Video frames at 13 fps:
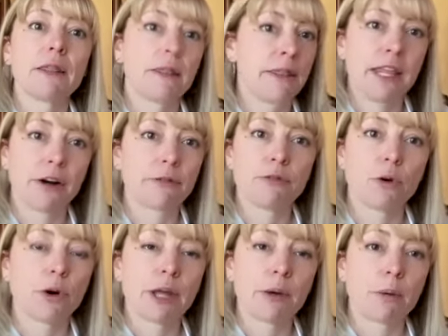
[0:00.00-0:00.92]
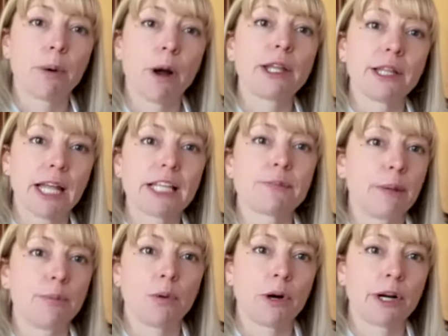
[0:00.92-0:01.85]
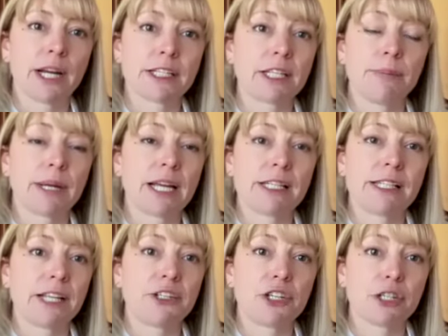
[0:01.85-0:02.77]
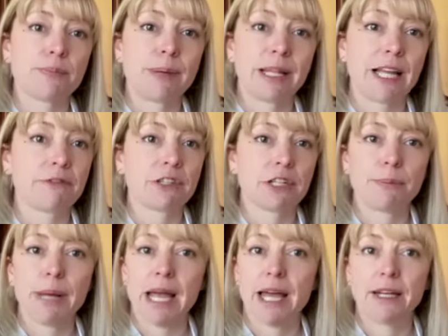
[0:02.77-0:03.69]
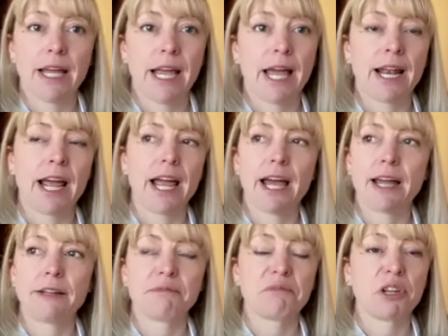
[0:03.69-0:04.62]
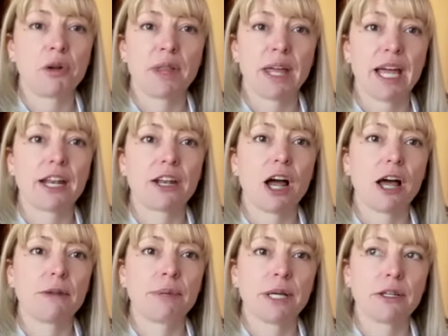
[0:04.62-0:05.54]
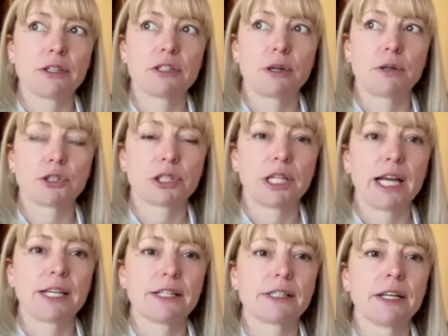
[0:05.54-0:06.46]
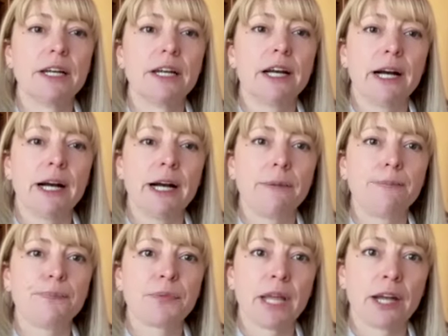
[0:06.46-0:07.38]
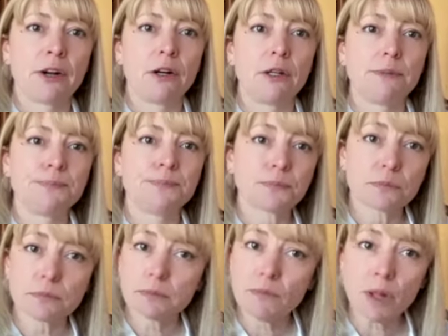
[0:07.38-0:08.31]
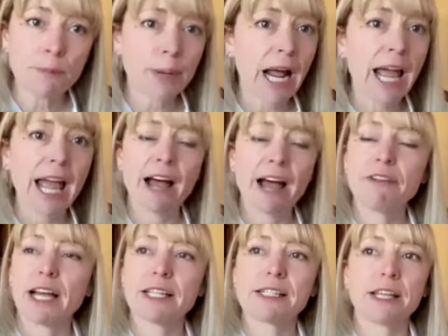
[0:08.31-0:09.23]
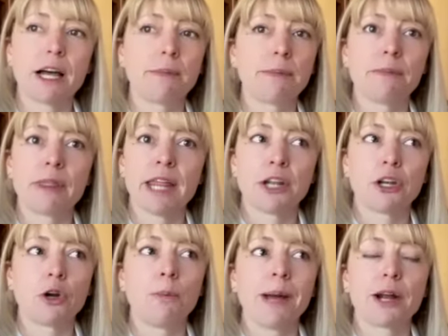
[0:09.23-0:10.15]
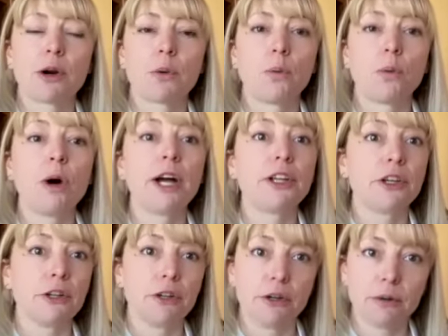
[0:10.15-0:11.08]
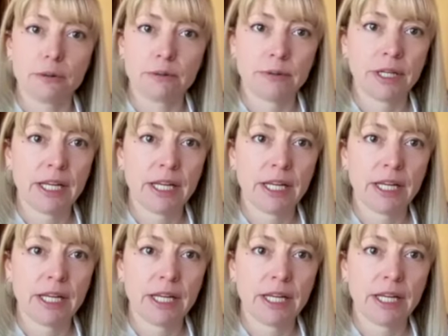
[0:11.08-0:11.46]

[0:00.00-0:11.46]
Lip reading: therefore they were probably less people oriented because they'd just been left in a pen and I hadn't, you know, they had not been socialized at all. But I have had some that no matter what you do,